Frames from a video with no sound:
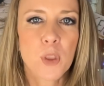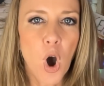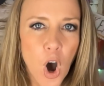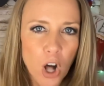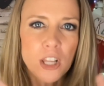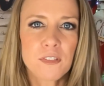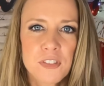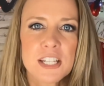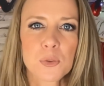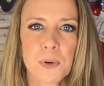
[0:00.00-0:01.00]
All of
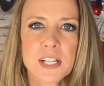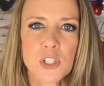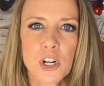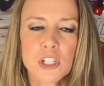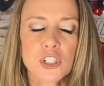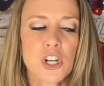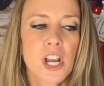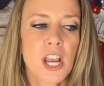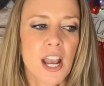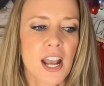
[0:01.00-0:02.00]
this research
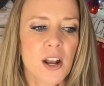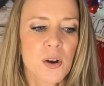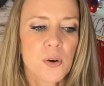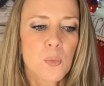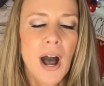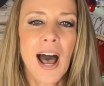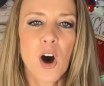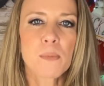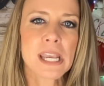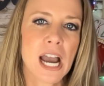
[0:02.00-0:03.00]
will
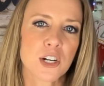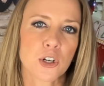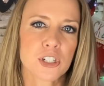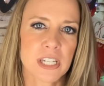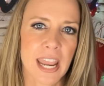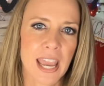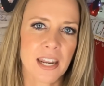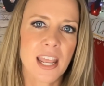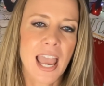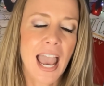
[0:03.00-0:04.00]
help me understand
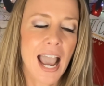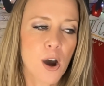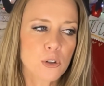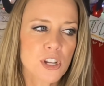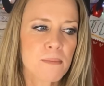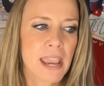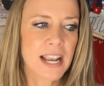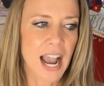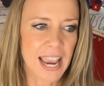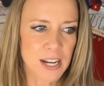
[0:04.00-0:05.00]
how to make
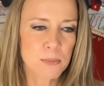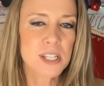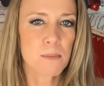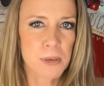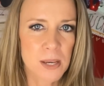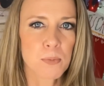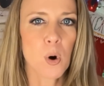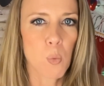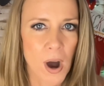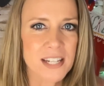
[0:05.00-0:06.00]
items that people
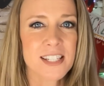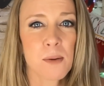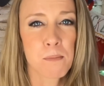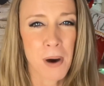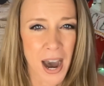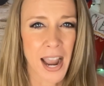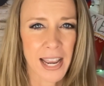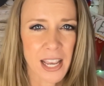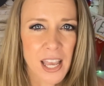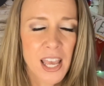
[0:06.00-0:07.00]
want to buy.